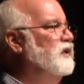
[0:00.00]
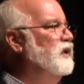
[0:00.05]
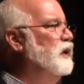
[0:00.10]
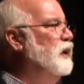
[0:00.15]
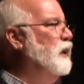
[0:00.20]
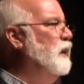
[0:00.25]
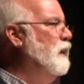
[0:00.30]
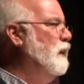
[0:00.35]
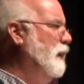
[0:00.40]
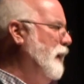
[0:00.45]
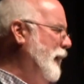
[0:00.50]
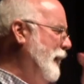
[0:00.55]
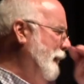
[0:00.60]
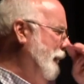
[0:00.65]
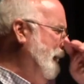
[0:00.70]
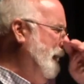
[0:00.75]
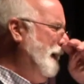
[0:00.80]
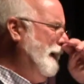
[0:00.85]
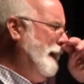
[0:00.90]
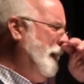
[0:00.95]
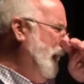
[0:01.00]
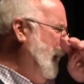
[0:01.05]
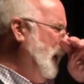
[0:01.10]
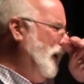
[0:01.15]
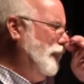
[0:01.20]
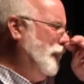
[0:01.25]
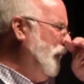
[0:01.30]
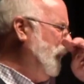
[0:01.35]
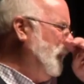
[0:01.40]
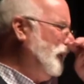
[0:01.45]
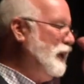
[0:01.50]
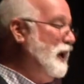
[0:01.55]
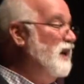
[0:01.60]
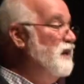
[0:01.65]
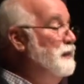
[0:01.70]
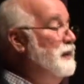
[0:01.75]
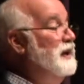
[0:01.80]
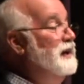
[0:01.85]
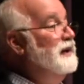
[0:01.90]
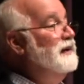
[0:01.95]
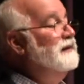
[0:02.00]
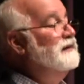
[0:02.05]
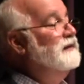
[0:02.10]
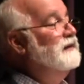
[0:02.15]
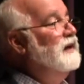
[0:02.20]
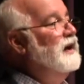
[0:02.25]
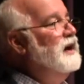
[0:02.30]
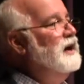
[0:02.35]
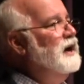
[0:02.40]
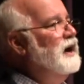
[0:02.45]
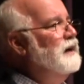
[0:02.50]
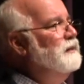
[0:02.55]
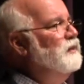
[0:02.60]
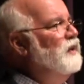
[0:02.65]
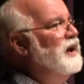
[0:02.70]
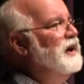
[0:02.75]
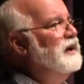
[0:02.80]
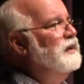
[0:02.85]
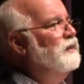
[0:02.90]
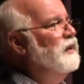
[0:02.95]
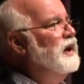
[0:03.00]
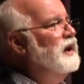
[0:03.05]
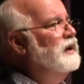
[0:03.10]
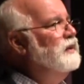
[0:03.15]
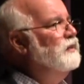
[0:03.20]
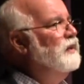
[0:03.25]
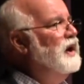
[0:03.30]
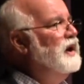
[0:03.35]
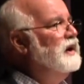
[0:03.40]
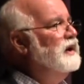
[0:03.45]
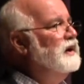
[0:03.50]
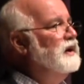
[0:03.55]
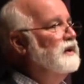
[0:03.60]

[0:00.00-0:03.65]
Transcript: You know, uh, a homie will come in and say, I'm ready, ready, ready.